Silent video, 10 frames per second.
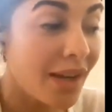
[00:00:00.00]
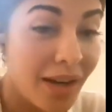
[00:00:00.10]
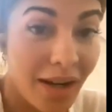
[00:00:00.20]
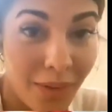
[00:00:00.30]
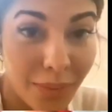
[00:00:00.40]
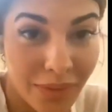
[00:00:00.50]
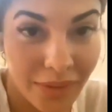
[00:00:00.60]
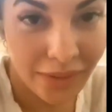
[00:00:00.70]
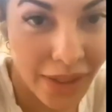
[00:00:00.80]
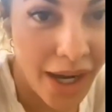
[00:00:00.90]
Uh, yeah.
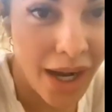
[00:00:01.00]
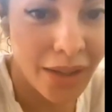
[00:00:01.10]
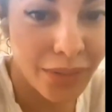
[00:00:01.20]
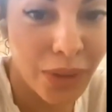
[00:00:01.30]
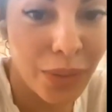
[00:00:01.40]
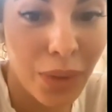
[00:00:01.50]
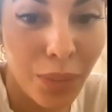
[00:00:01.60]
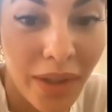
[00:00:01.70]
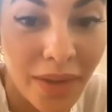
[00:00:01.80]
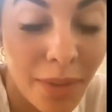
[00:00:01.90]
Yeah. We we
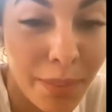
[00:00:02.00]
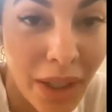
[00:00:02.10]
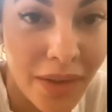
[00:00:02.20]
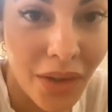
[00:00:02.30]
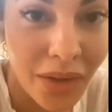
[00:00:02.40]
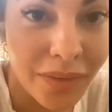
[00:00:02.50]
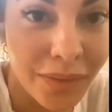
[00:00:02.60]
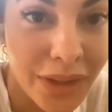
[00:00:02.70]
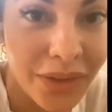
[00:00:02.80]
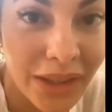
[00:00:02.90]
worked our butts off.
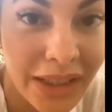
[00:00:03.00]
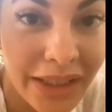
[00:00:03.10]
We really